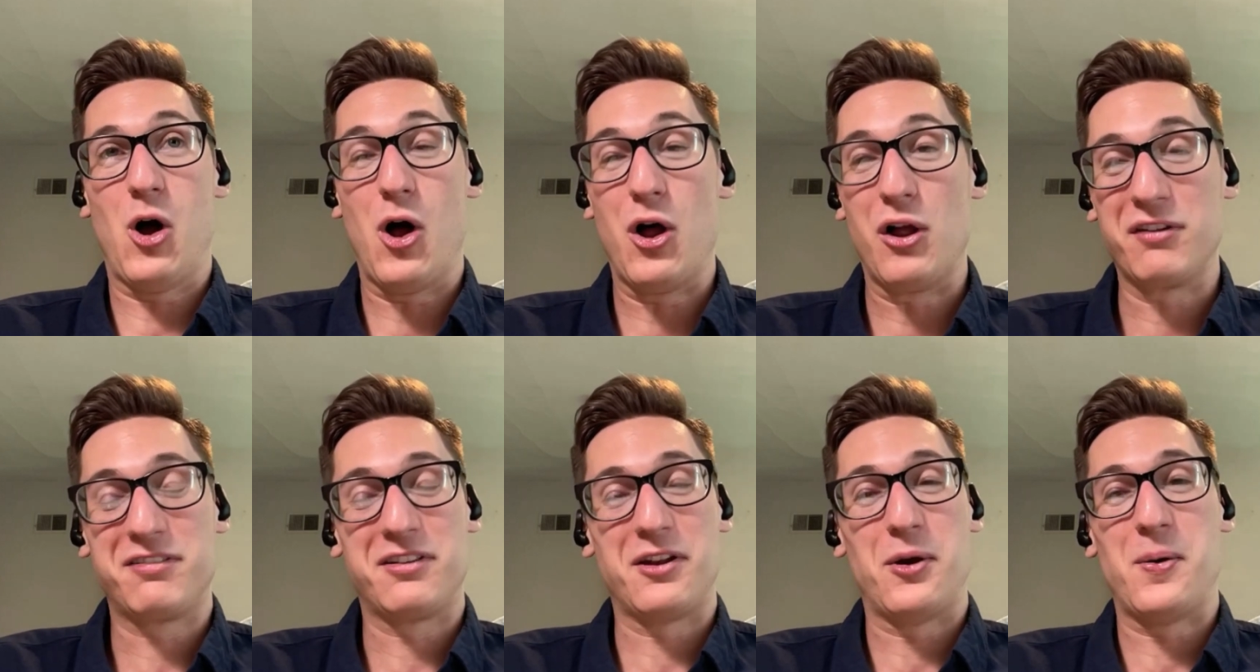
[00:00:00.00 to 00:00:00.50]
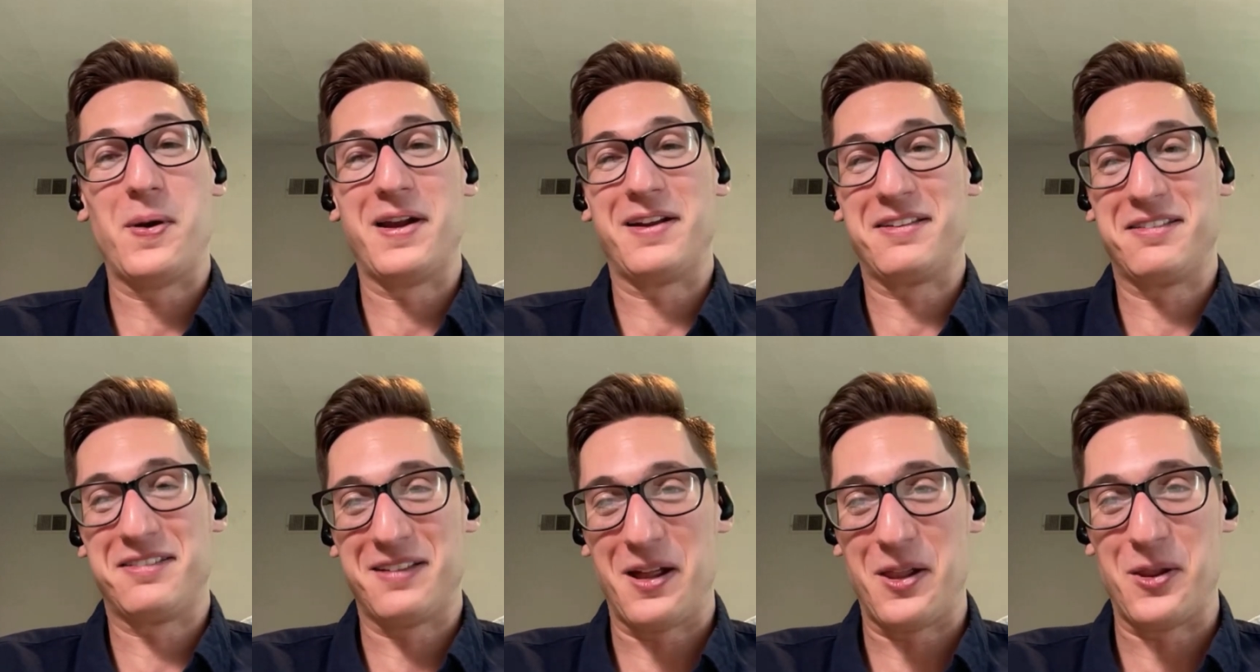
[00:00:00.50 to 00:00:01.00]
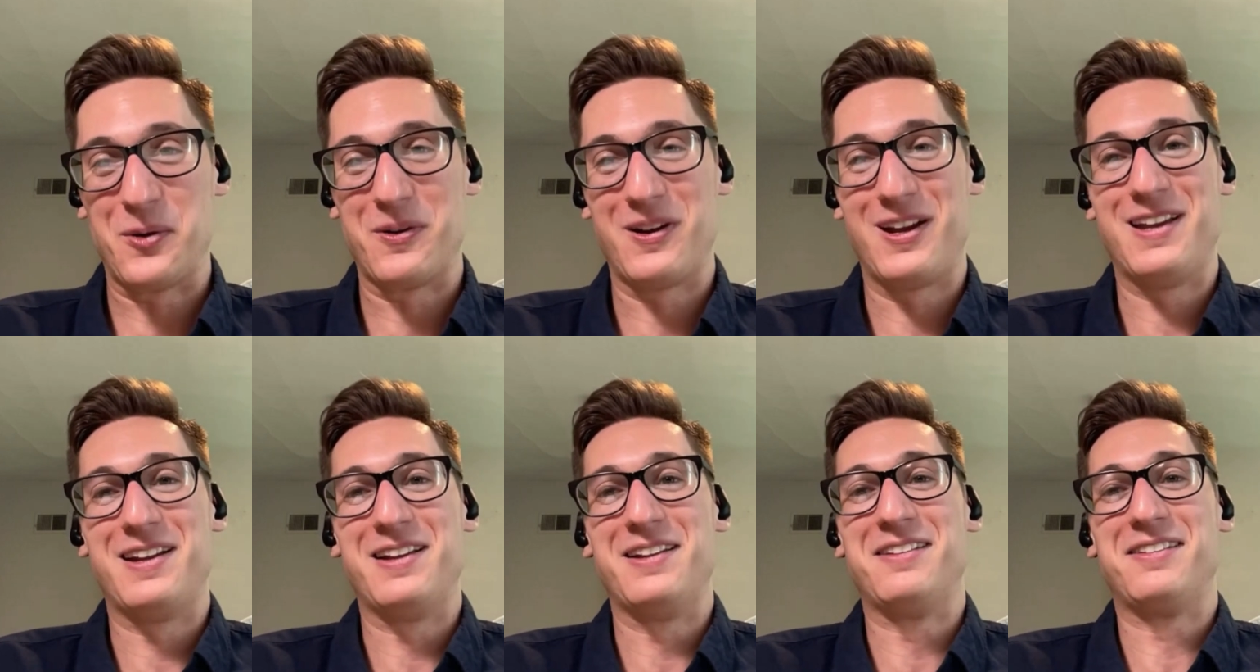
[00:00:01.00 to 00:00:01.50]
also
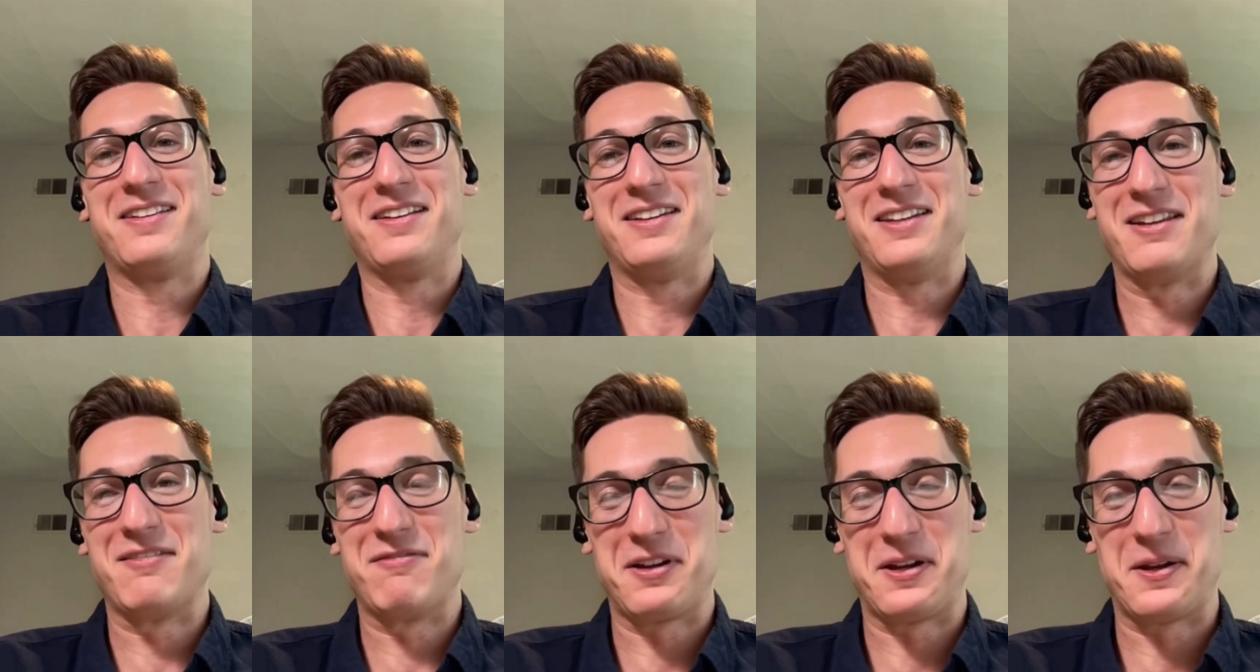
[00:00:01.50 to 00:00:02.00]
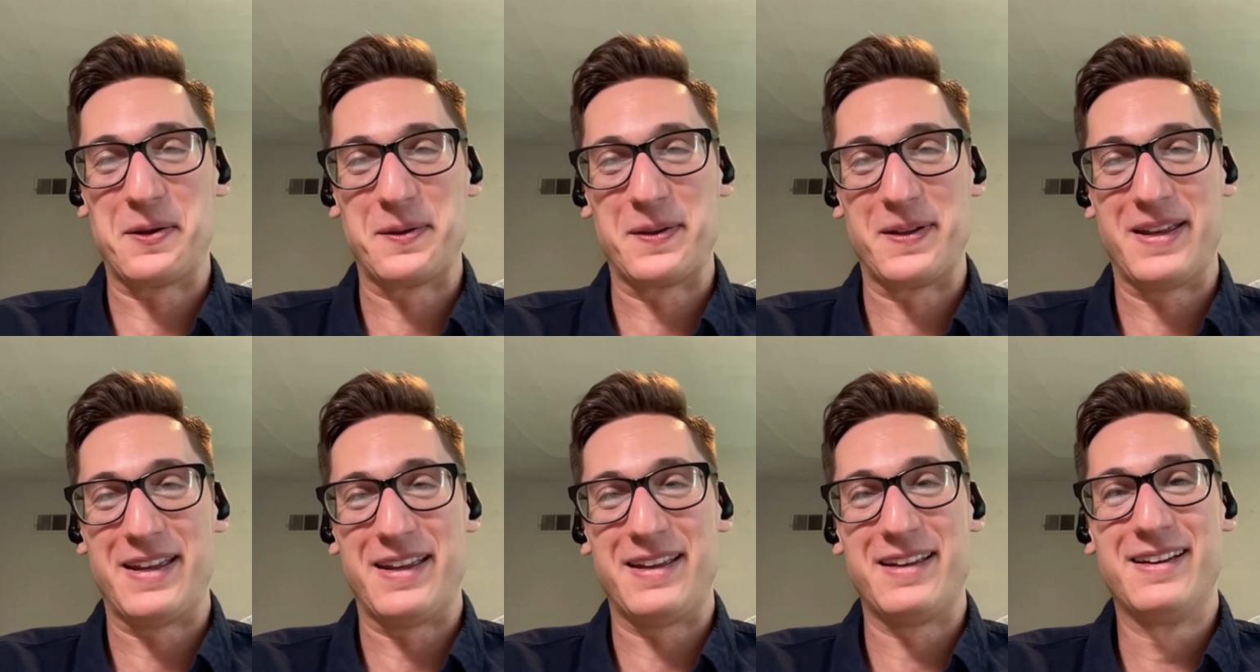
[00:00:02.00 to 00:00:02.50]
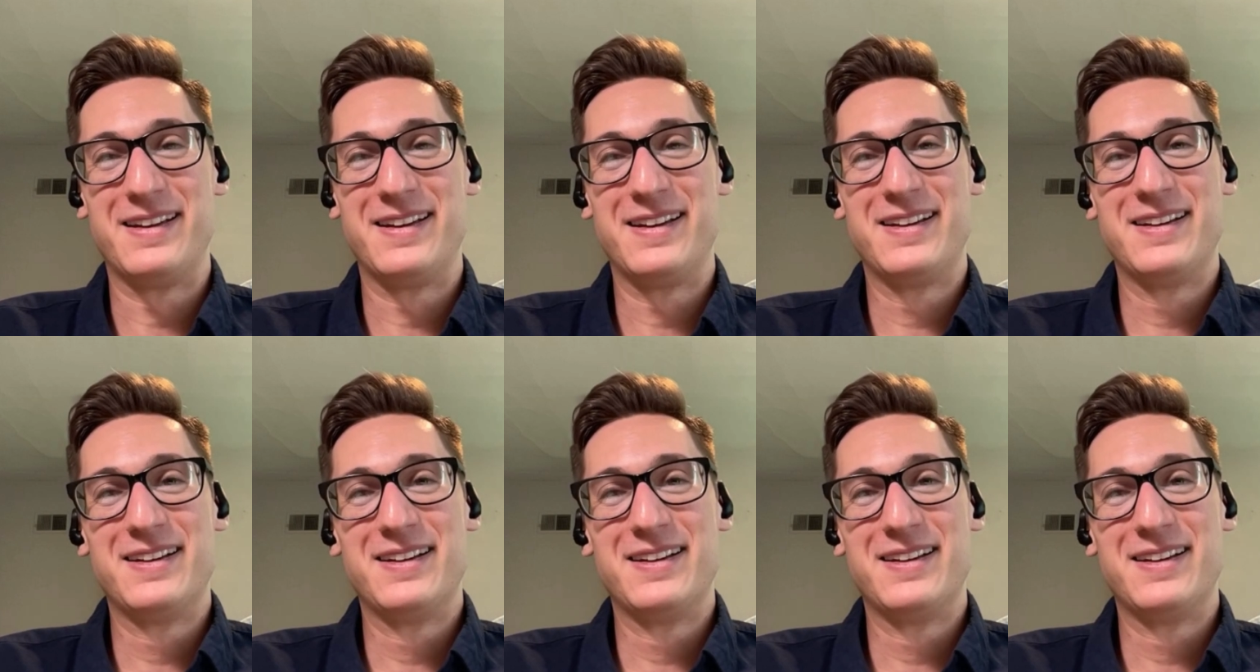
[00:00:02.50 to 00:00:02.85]
accelerated significantly